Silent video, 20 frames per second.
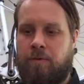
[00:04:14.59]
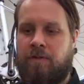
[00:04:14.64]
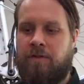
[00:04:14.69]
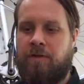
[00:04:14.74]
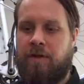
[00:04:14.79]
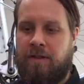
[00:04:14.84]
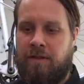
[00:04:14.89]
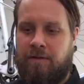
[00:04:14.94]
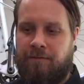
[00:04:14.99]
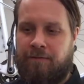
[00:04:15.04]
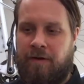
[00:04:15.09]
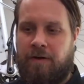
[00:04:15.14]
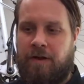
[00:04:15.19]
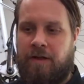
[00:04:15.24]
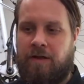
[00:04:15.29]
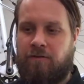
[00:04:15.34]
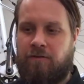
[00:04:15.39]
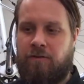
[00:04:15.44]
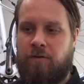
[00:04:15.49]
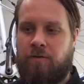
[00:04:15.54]
within the
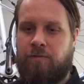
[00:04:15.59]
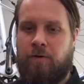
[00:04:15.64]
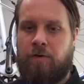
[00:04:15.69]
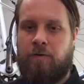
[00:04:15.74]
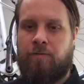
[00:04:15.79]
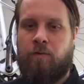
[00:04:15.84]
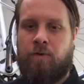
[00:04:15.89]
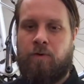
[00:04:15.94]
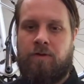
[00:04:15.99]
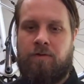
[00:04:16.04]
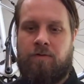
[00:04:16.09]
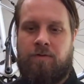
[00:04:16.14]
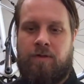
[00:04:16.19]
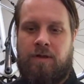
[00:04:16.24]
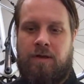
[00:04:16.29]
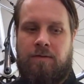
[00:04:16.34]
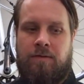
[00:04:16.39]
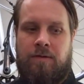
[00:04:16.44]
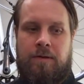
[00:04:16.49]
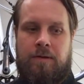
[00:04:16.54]
foundation of audience
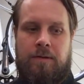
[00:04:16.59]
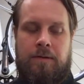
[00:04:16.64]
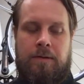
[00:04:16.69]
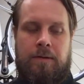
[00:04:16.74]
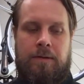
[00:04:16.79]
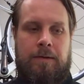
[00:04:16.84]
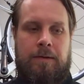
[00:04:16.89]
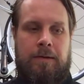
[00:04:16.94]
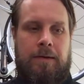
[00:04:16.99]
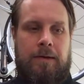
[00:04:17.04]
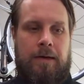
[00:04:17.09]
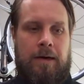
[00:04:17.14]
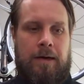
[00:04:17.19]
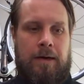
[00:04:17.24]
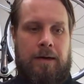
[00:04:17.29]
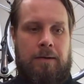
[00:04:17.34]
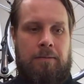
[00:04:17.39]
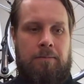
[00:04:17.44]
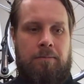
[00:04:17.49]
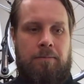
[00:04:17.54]
data.
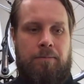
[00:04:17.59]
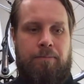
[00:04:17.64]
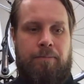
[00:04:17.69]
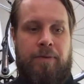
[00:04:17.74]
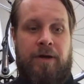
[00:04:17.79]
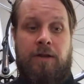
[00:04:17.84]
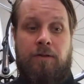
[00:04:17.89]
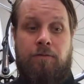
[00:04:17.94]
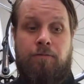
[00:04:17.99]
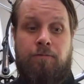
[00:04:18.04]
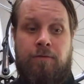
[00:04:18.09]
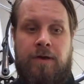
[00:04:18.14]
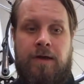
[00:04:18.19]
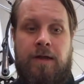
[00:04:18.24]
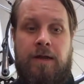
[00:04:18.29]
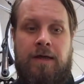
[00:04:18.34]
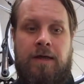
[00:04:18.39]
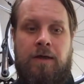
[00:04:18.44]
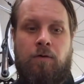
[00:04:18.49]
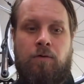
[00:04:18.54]
But it's
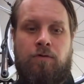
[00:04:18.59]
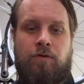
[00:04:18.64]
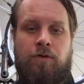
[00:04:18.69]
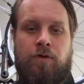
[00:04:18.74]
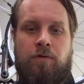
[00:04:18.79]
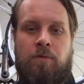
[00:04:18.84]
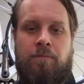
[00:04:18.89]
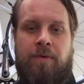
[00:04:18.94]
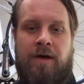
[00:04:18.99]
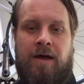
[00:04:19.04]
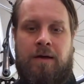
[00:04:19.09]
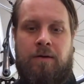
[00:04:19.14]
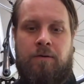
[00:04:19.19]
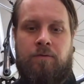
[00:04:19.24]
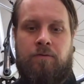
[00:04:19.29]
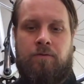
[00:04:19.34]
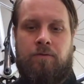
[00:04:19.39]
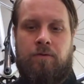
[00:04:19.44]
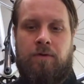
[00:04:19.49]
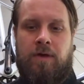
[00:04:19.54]
really also
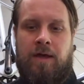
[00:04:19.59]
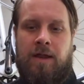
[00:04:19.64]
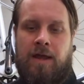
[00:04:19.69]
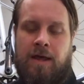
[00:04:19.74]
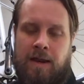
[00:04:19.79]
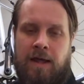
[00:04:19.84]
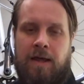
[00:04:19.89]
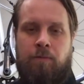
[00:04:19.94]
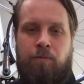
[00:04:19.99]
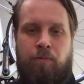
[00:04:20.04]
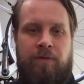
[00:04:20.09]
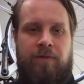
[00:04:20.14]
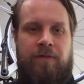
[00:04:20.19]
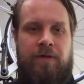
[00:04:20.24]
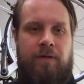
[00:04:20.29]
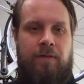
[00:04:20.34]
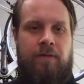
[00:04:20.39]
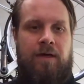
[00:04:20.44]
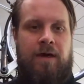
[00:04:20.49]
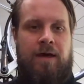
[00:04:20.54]
about, and
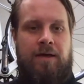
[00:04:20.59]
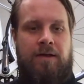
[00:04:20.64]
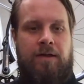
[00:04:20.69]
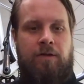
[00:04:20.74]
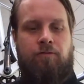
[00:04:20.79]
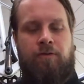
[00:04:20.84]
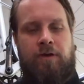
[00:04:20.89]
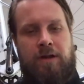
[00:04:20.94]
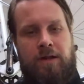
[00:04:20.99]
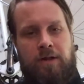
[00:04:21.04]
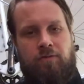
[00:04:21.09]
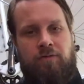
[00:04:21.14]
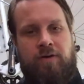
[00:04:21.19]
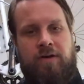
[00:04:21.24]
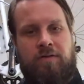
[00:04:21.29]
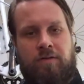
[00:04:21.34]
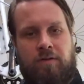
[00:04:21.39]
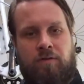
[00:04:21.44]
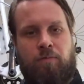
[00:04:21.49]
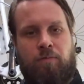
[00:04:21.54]
within that, it really
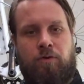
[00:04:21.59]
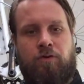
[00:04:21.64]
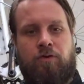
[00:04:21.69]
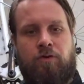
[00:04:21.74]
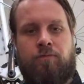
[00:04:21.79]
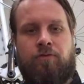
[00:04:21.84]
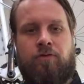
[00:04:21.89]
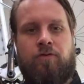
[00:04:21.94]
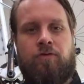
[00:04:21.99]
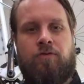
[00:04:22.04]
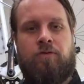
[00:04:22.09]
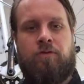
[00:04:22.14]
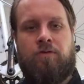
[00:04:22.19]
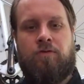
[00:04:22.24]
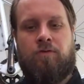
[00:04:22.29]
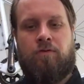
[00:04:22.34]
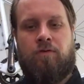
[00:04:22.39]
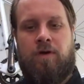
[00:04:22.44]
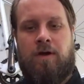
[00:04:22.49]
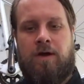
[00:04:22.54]
addresses what you've just
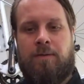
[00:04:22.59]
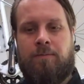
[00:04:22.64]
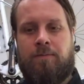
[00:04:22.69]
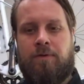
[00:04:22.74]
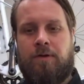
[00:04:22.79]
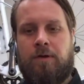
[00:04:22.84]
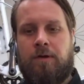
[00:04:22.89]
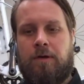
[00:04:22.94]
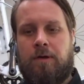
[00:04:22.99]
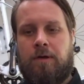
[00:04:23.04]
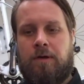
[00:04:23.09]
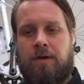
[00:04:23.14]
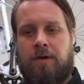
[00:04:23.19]
described.